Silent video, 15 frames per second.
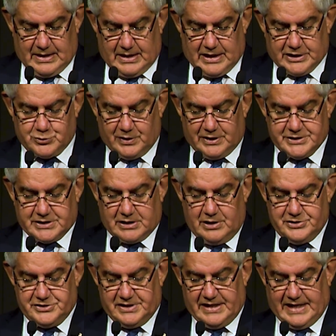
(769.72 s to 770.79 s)
As well as
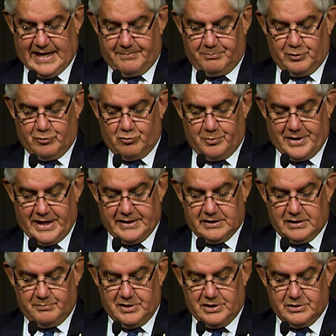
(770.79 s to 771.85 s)
Closing the Gap, we remain
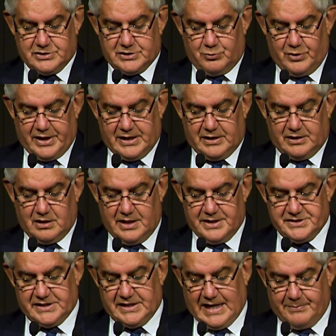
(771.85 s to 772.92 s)
committed to
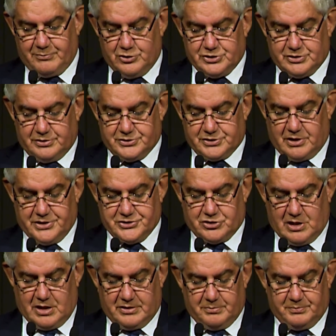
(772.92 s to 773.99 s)
recognising Aboriginal and Torres Strait
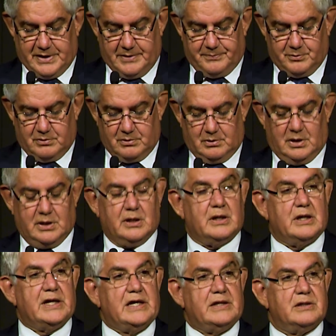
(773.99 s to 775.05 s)
Islander people
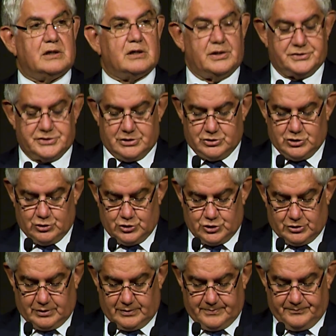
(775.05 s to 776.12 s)
in the
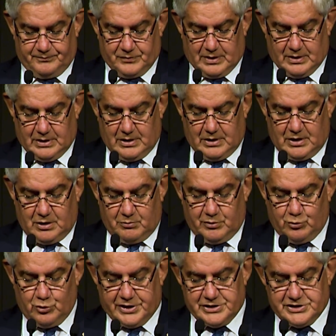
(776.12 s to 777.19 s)
Constitution. We
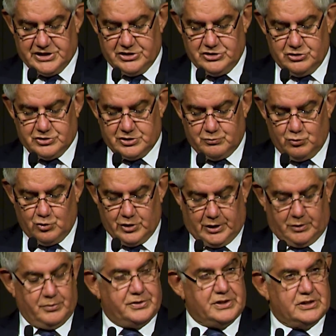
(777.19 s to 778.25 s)
will continue to
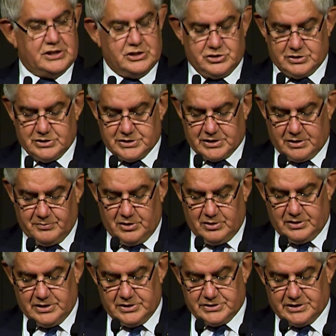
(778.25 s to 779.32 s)
work with Indigenous
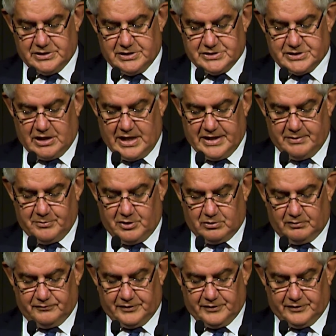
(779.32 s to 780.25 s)
communities to design a model for